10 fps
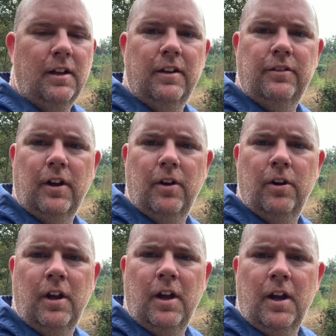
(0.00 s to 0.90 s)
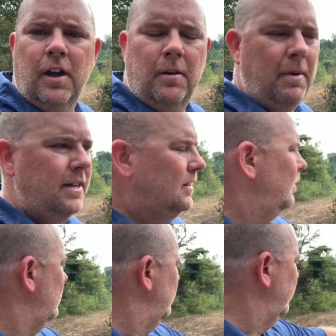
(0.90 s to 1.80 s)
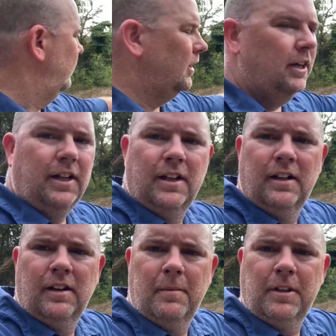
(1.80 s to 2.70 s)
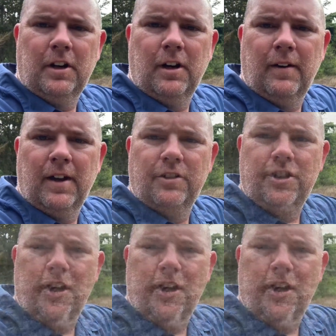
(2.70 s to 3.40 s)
So basically what we've done, let me turn around and show